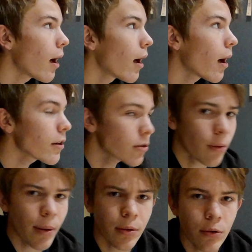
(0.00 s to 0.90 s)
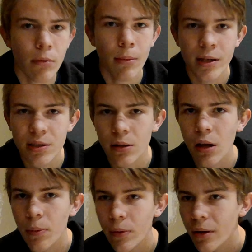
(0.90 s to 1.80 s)
I also want to be able to do a muscle up.
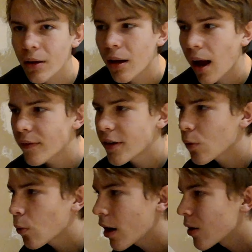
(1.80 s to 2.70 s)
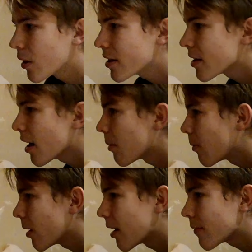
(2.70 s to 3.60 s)
I did one one time,
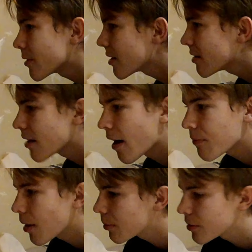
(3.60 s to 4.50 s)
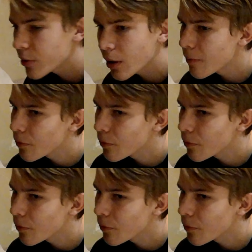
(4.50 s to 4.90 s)
and ever since then I haven't been able to do it.